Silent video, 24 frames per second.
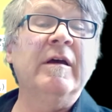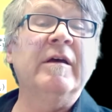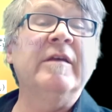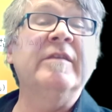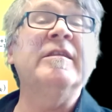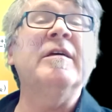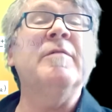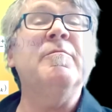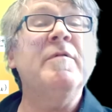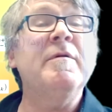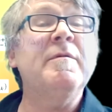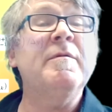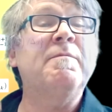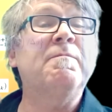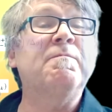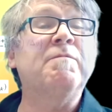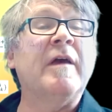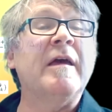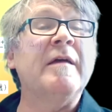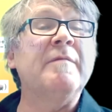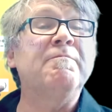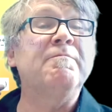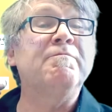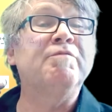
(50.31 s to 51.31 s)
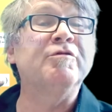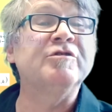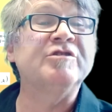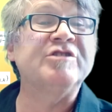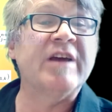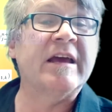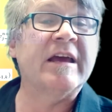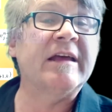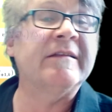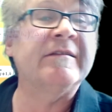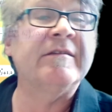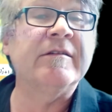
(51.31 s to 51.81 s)
And then we can
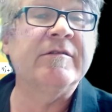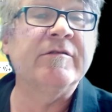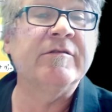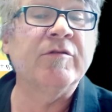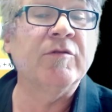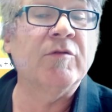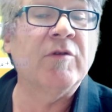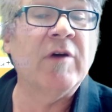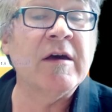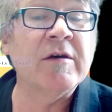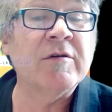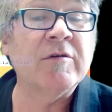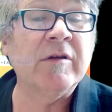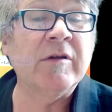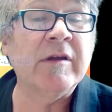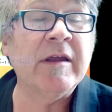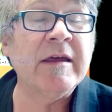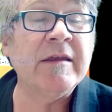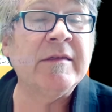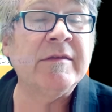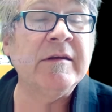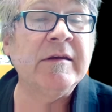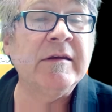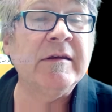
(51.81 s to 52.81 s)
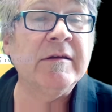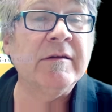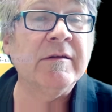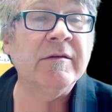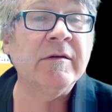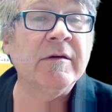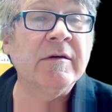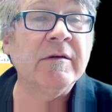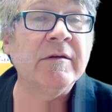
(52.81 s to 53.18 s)
project it to calculate the